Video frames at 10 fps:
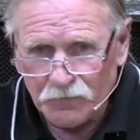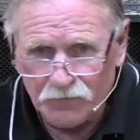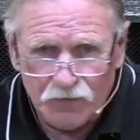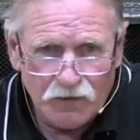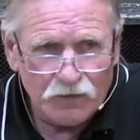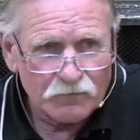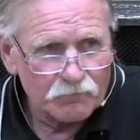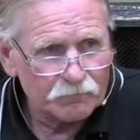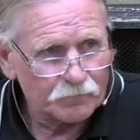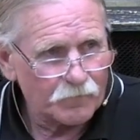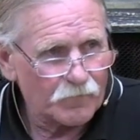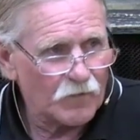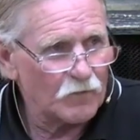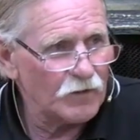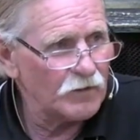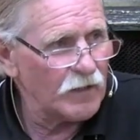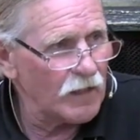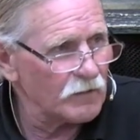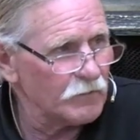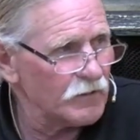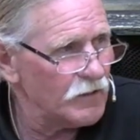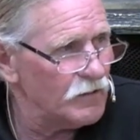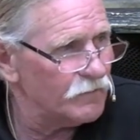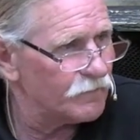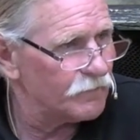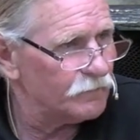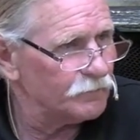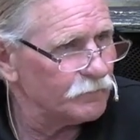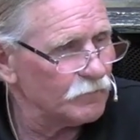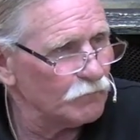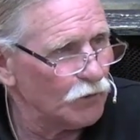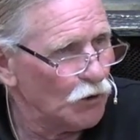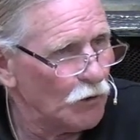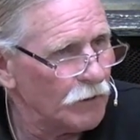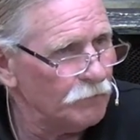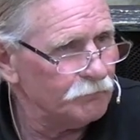of Eden when Adam and Eve blew it.